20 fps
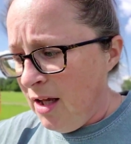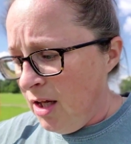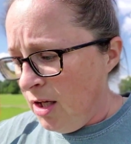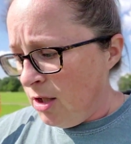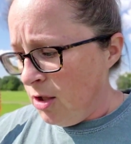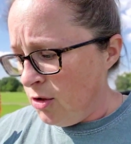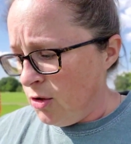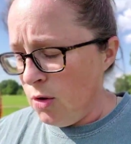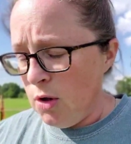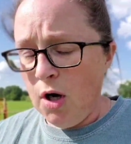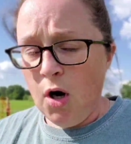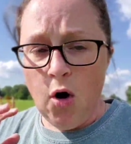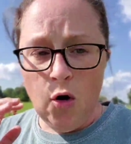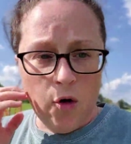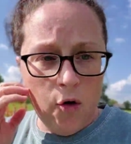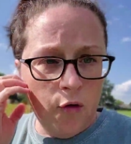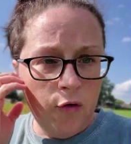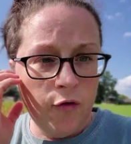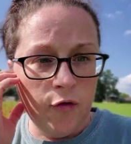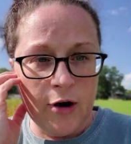you do a
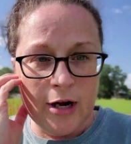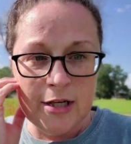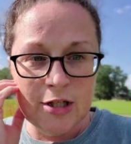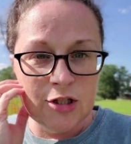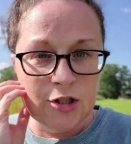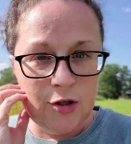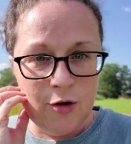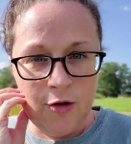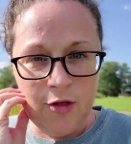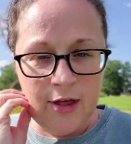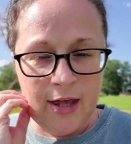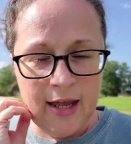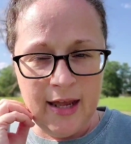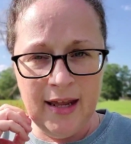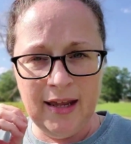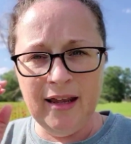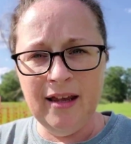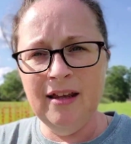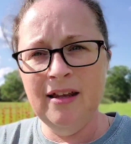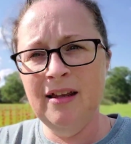whole fresh new
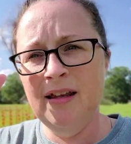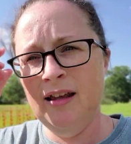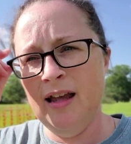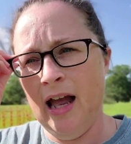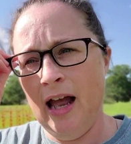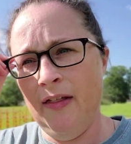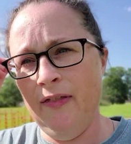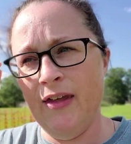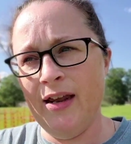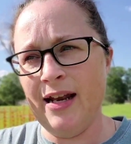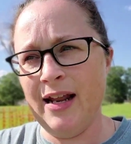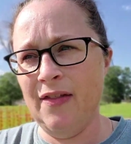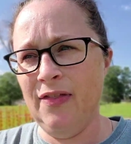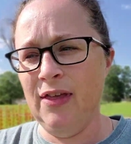thing, and then